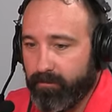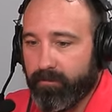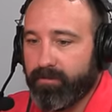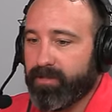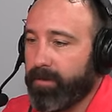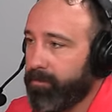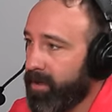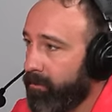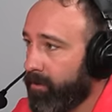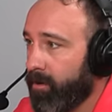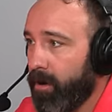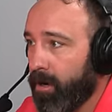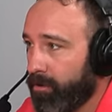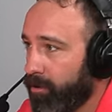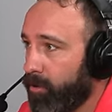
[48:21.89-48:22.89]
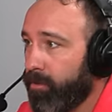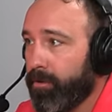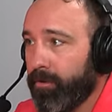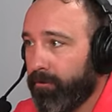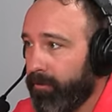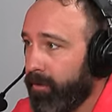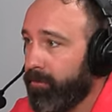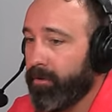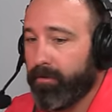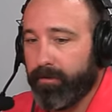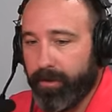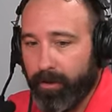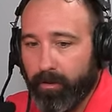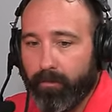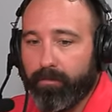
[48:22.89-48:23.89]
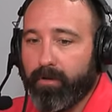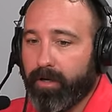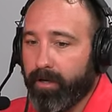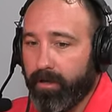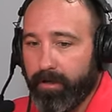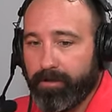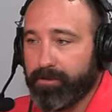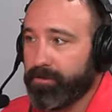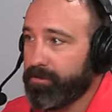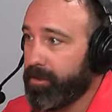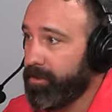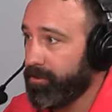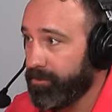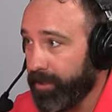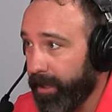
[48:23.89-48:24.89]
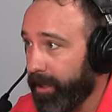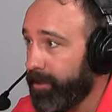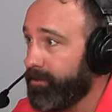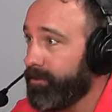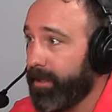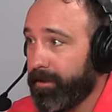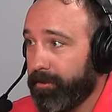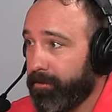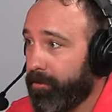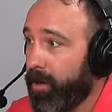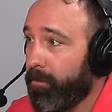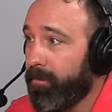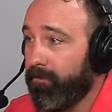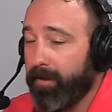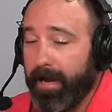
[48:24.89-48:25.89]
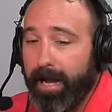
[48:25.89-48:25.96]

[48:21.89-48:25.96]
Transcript: September, October, November, you know, the conditions can change at the drop of a